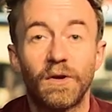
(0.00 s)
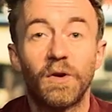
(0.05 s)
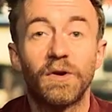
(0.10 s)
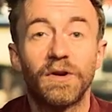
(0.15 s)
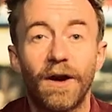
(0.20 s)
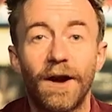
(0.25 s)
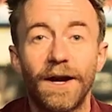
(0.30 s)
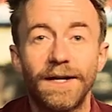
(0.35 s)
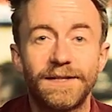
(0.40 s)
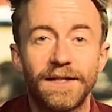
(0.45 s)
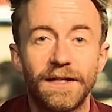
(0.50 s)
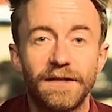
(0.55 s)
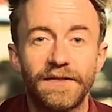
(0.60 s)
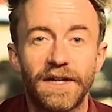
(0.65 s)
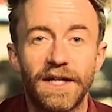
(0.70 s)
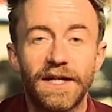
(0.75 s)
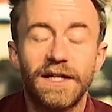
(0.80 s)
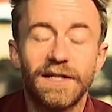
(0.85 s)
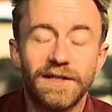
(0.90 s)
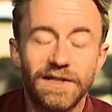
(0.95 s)
on
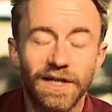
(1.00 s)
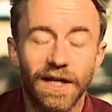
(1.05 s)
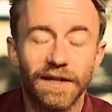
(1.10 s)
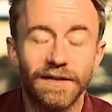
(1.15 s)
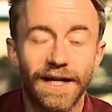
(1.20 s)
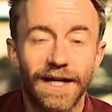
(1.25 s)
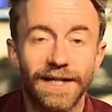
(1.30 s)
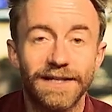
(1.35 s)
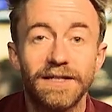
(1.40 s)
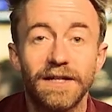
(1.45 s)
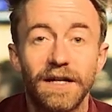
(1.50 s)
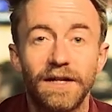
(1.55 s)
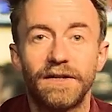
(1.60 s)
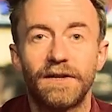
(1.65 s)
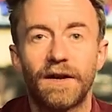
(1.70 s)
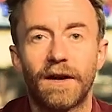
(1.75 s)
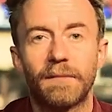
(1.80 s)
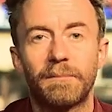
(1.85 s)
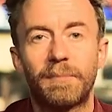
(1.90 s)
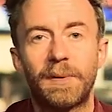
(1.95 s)
ITV Sundays
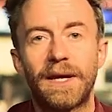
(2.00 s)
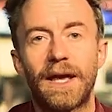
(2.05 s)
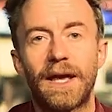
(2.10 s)
at 9